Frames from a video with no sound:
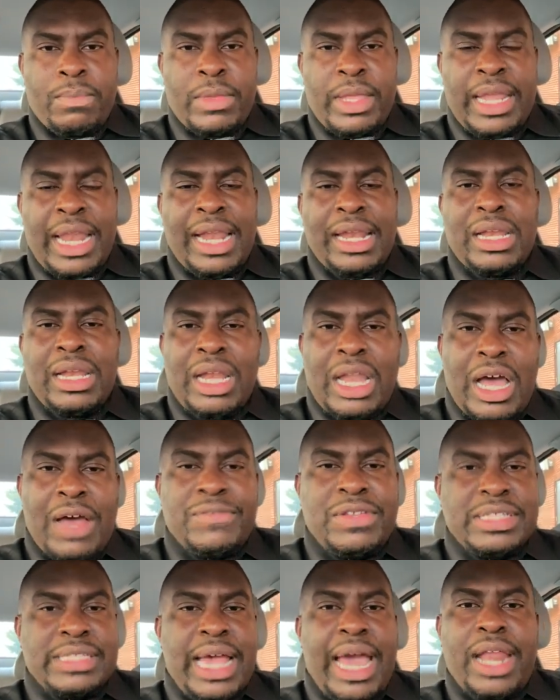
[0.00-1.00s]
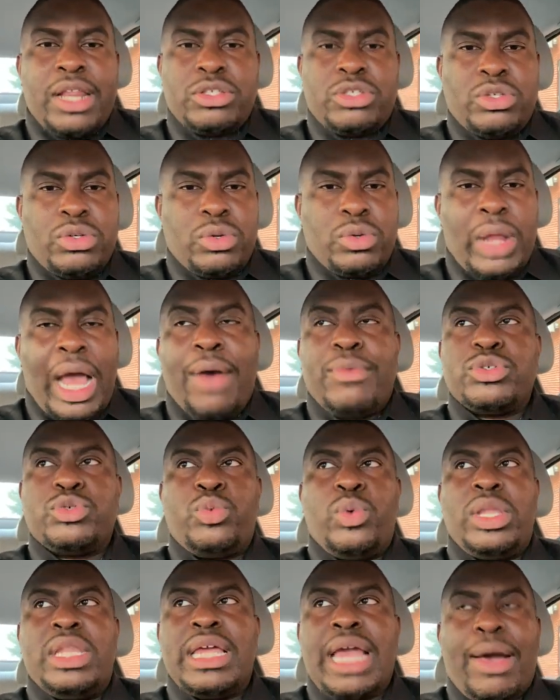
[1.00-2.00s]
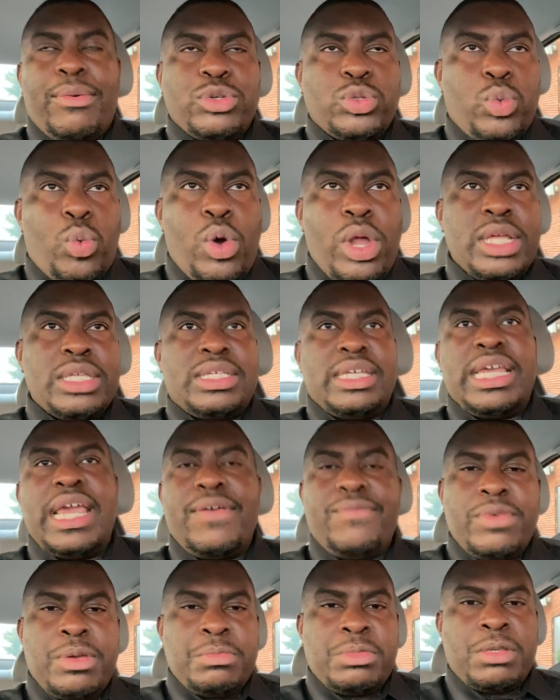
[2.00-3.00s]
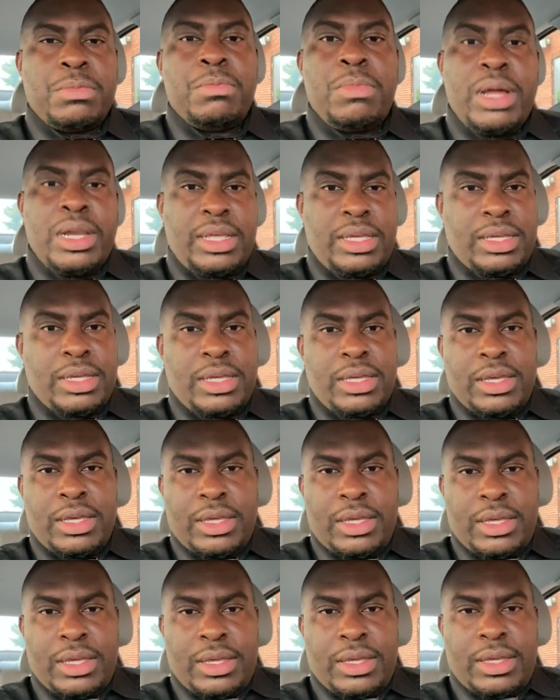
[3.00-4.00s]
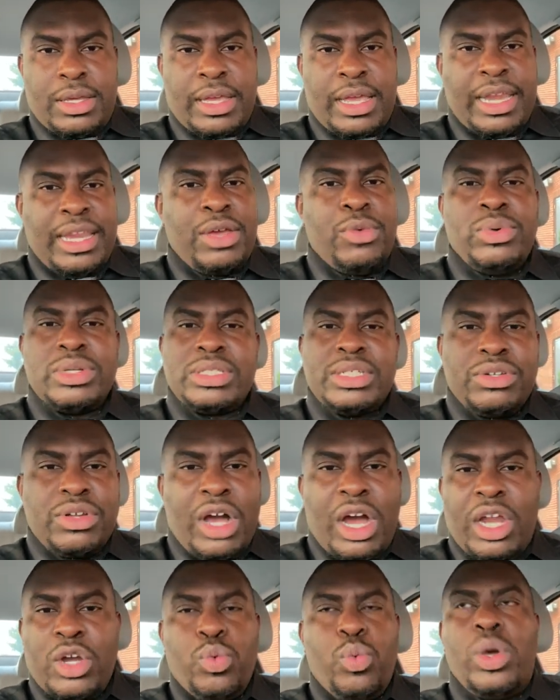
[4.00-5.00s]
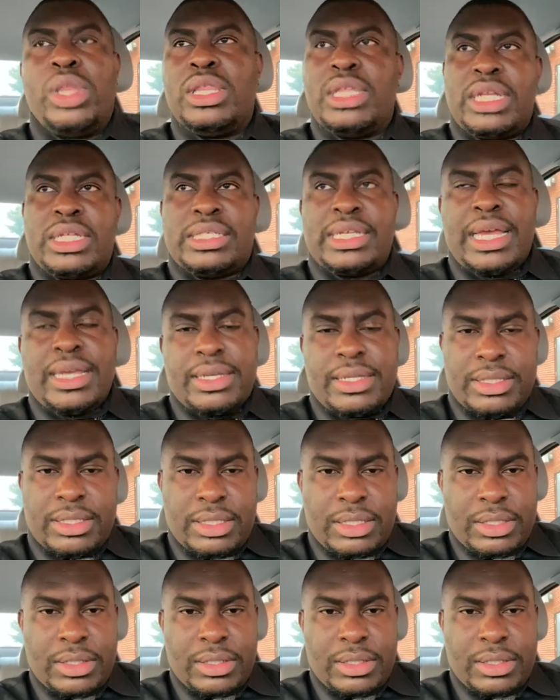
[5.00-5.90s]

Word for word: And I loved his attitude. I was willing, I was wanting to give him some money. And he was unwilling to take it.